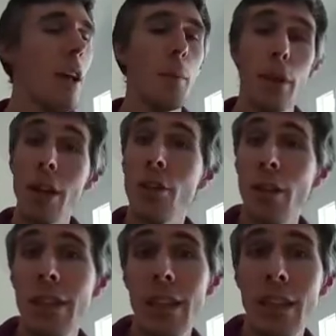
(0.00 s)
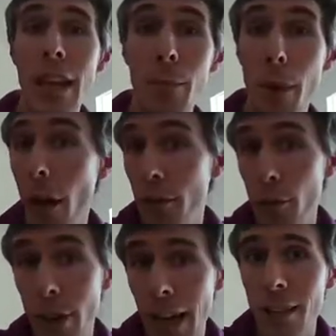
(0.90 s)
But I joined in
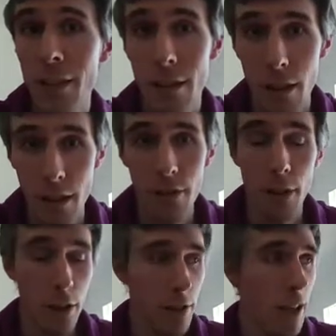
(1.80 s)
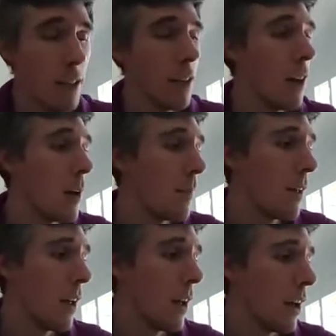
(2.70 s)
personal tax, firstly.
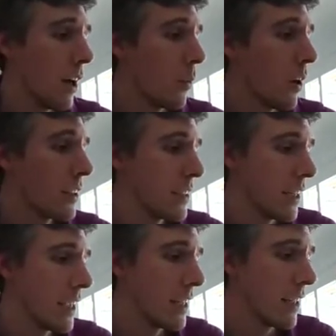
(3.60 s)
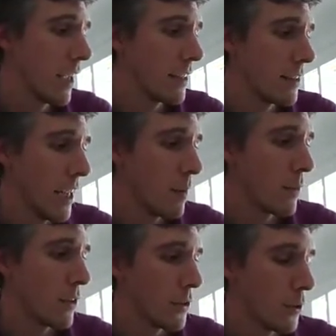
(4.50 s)
I worked in a
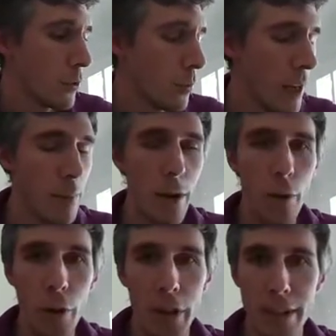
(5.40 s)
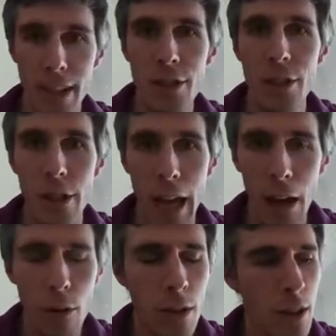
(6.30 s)
team that's called People and Organisation
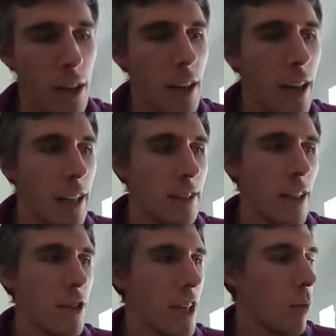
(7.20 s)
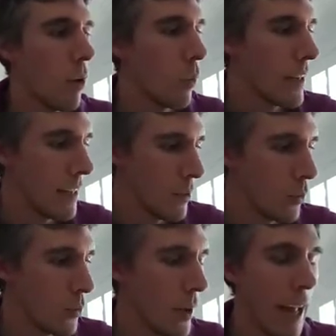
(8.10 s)
now. And essentially what we did
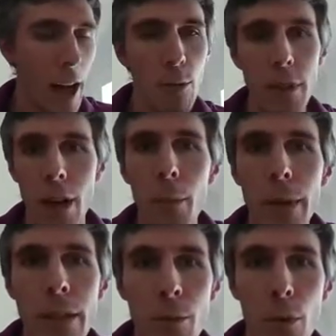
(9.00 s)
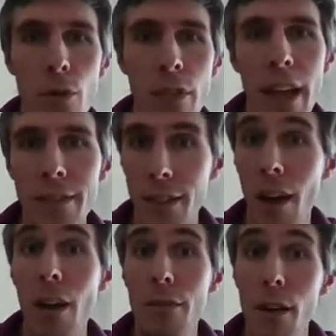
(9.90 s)
was we helped companies move their
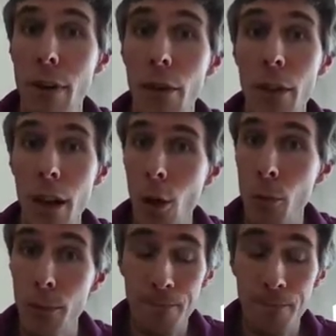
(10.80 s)
staff around the globe.